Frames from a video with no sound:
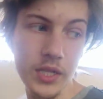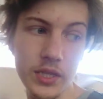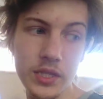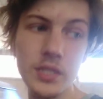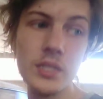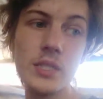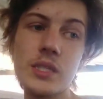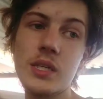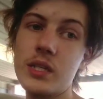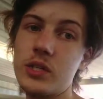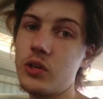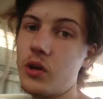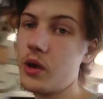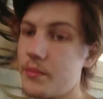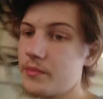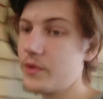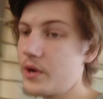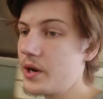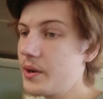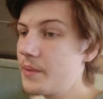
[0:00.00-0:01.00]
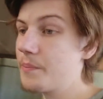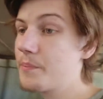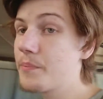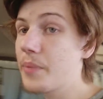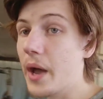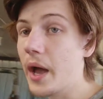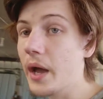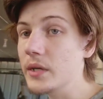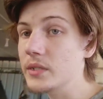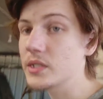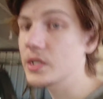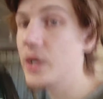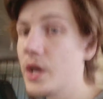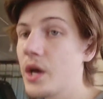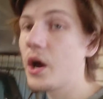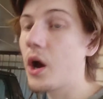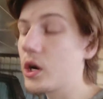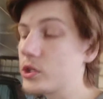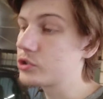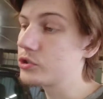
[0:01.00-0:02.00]
this time around, but
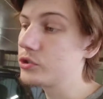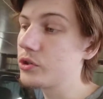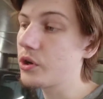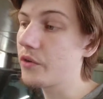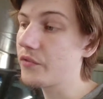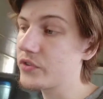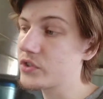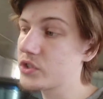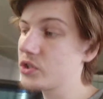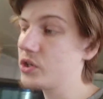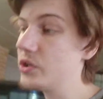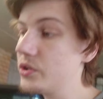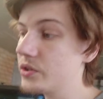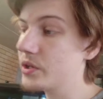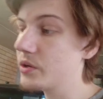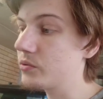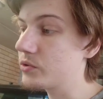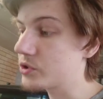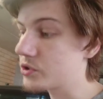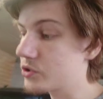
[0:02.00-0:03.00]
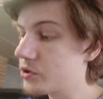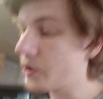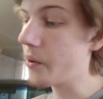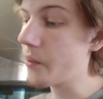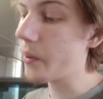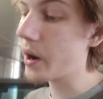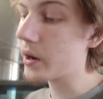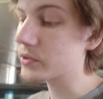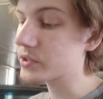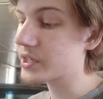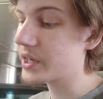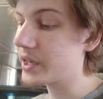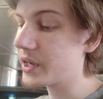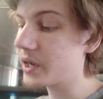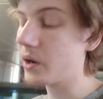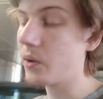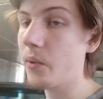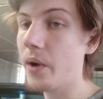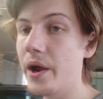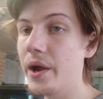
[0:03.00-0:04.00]
I do know for certain there was no way I was getting
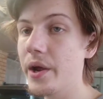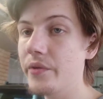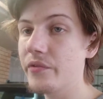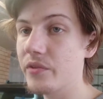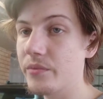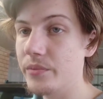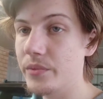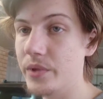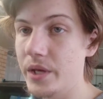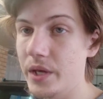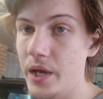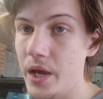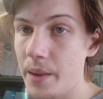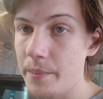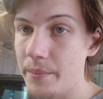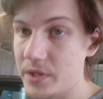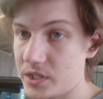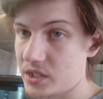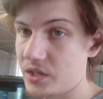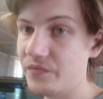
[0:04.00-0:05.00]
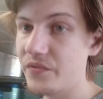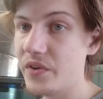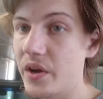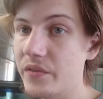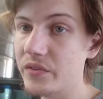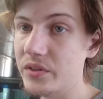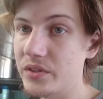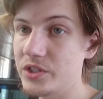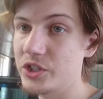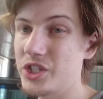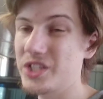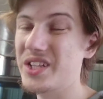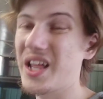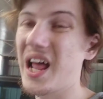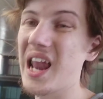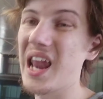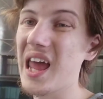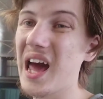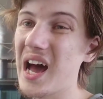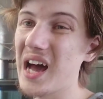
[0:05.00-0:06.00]
away from the piston valve collision the
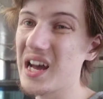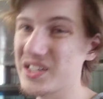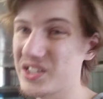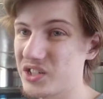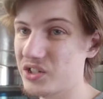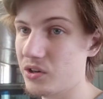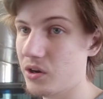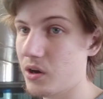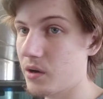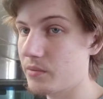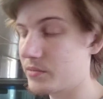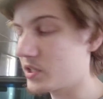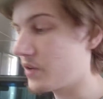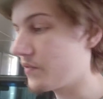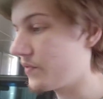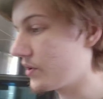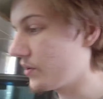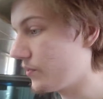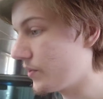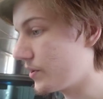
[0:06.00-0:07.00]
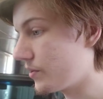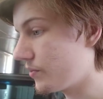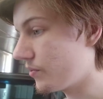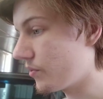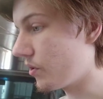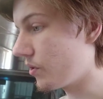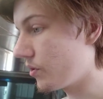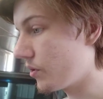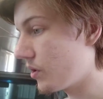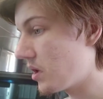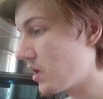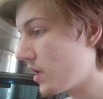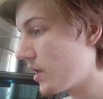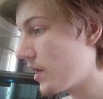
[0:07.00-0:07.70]
last time something went wrong.